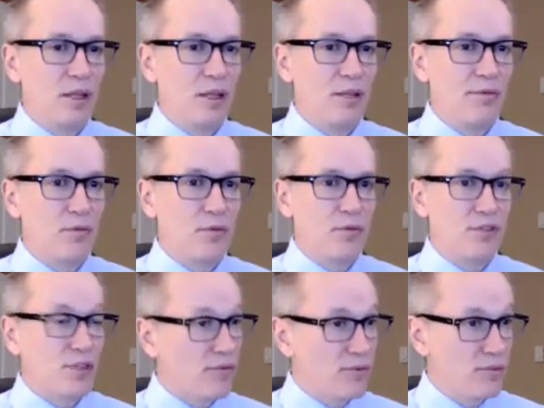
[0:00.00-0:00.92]
for
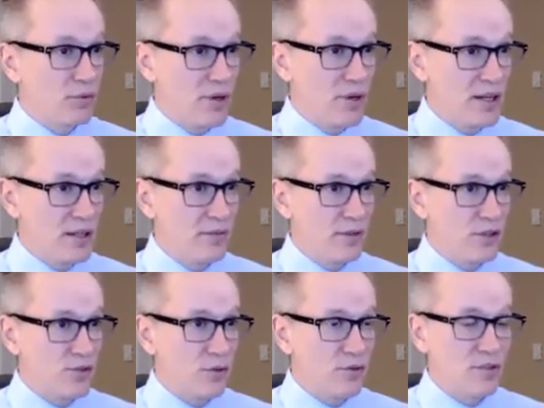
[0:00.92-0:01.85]
self-employed
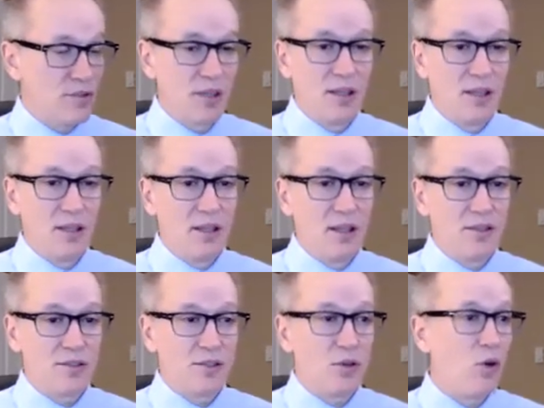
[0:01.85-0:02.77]
individuals, this
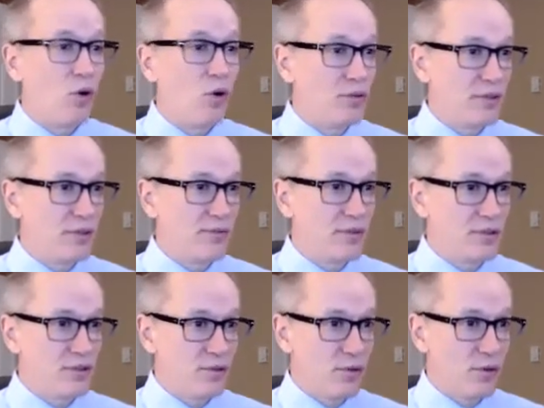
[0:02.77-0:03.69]
is a whole different
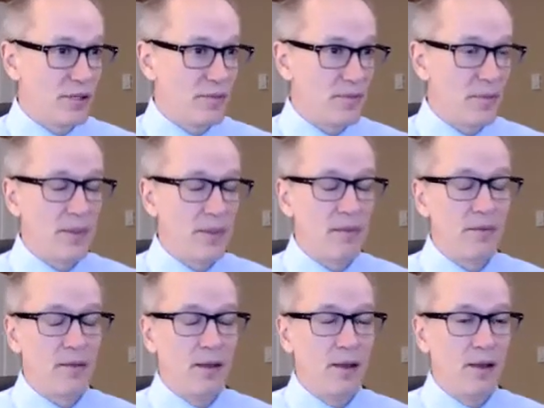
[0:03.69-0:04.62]
story.
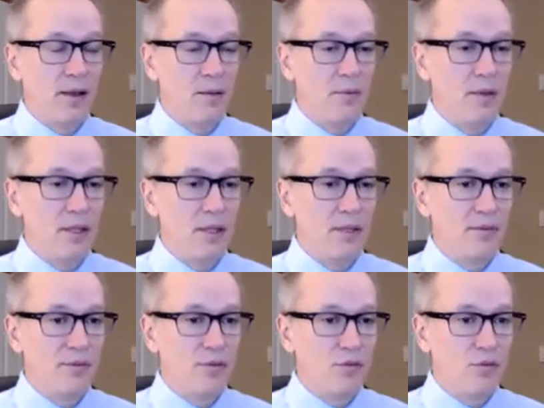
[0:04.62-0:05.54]

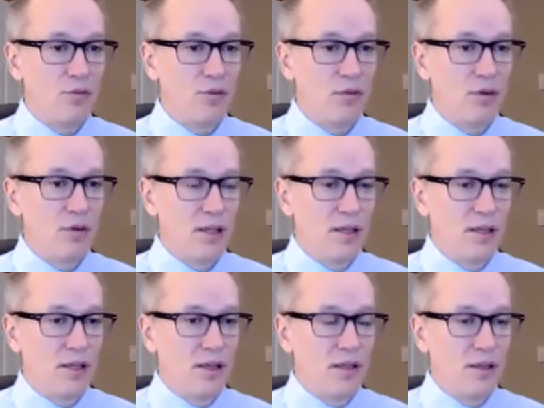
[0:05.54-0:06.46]
If you're
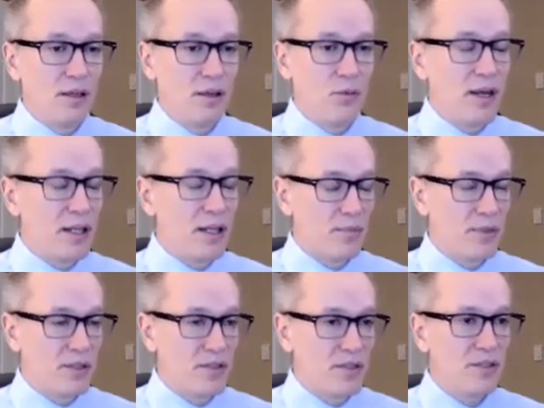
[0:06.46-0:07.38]
running a
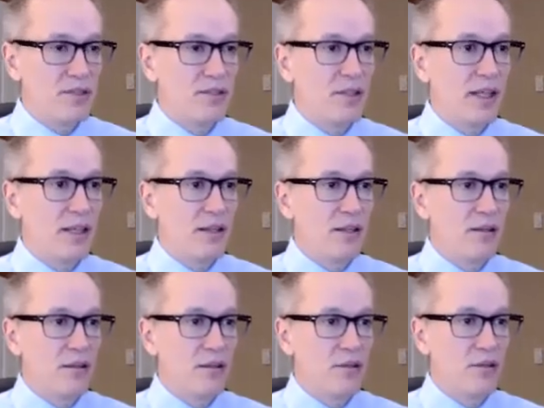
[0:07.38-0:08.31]
business
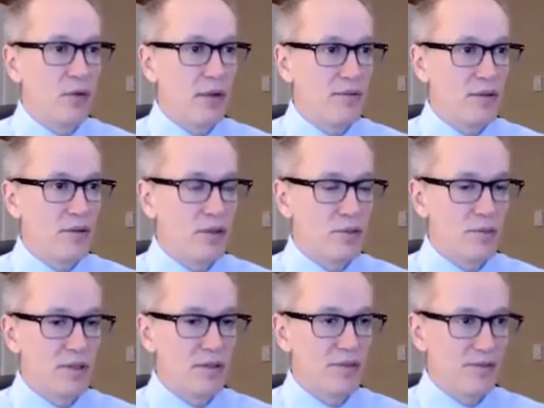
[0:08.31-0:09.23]
and your revenue has
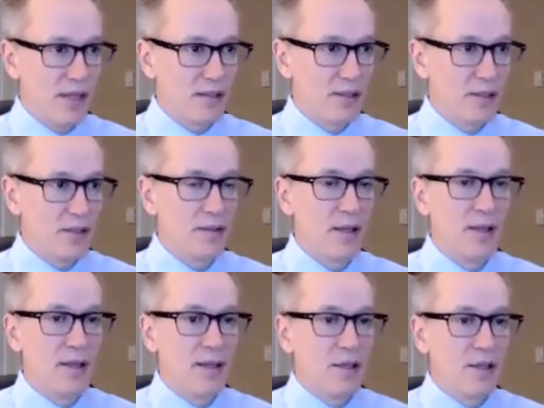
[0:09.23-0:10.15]
been affected,
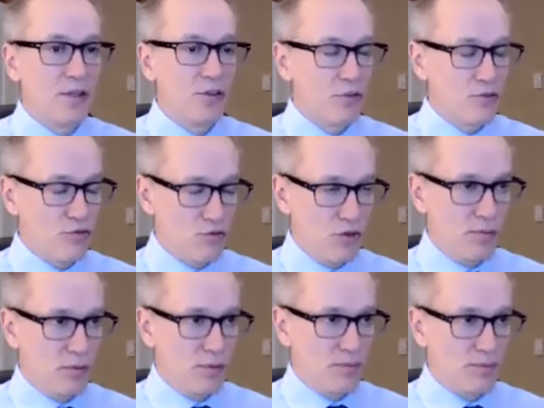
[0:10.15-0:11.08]
you're in
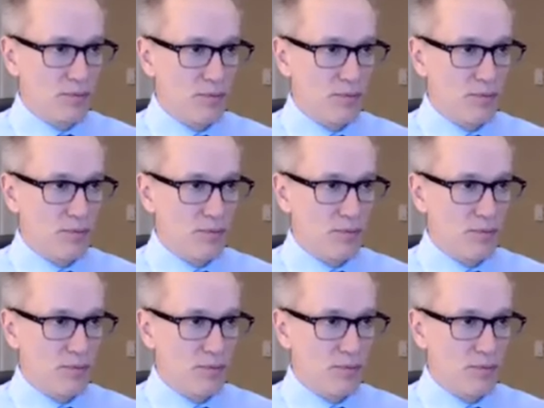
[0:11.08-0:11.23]
trouble.